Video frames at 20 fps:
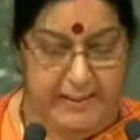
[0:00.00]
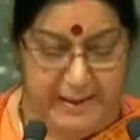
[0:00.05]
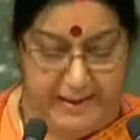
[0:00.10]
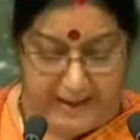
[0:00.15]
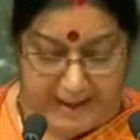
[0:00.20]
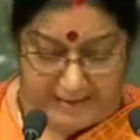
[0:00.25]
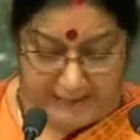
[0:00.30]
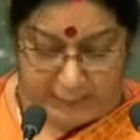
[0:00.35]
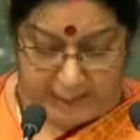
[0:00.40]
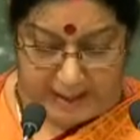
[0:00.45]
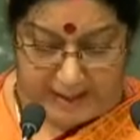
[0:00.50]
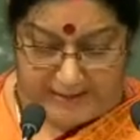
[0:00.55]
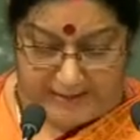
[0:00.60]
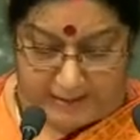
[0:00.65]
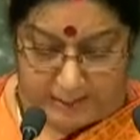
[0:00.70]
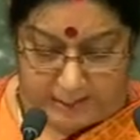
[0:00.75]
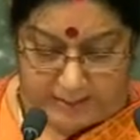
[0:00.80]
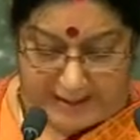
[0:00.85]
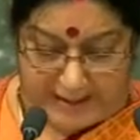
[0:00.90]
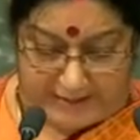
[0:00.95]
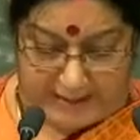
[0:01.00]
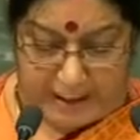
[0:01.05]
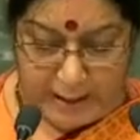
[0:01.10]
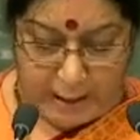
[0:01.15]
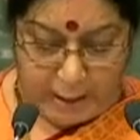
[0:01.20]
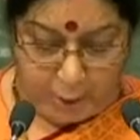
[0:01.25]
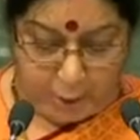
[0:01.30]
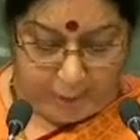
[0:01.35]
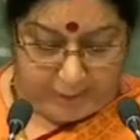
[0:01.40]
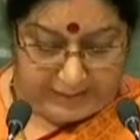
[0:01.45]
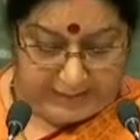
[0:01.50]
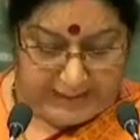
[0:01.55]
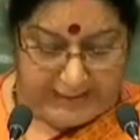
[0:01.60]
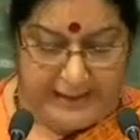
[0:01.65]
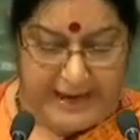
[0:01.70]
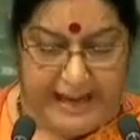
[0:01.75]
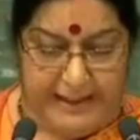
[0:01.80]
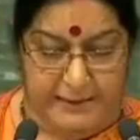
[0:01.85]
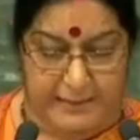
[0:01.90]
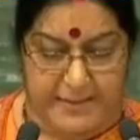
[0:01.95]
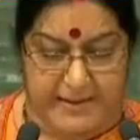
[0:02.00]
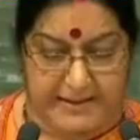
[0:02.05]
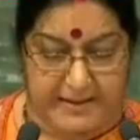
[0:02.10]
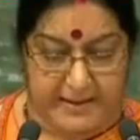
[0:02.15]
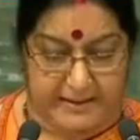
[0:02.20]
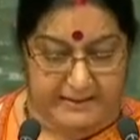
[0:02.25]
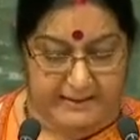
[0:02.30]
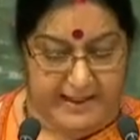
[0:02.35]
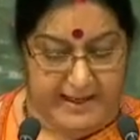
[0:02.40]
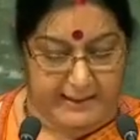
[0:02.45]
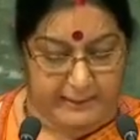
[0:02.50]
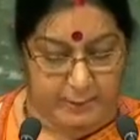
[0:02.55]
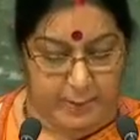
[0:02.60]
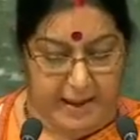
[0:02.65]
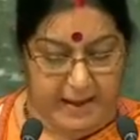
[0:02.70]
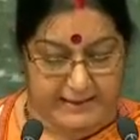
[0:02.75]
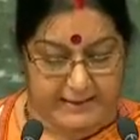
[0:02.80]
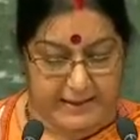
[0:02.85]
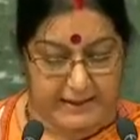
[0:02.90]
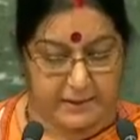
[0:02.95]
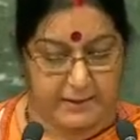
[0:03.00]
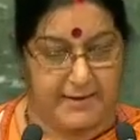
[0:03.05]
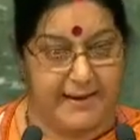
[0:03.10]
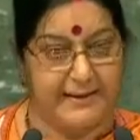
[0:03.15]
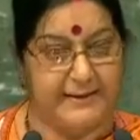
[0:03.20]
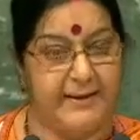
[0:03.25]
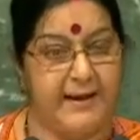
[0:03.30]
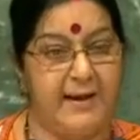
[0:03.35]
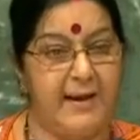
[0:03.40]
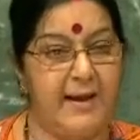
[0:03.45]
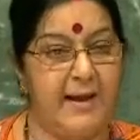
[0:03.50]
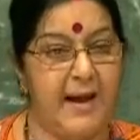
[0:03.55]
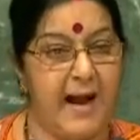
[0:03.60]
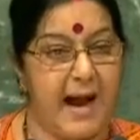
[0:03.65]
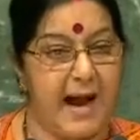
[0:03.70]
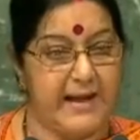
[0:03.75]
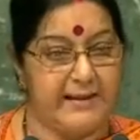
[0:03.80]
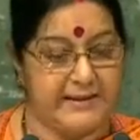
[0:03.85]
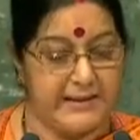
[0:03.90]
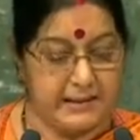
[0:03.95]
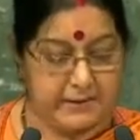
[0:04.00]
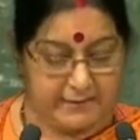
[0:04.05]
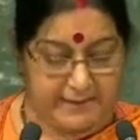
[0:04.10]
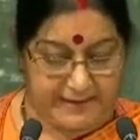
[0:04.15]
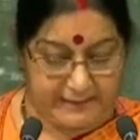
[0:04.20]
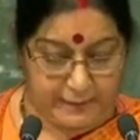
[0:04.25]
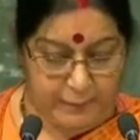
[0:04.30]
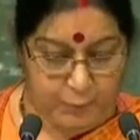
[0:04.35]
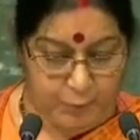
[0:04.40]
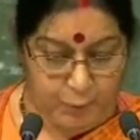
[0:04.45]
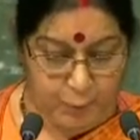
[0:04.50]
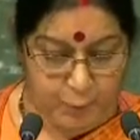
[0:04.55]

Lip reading: that still speak the language of terrorism, that nurture it, peddle it, and export it.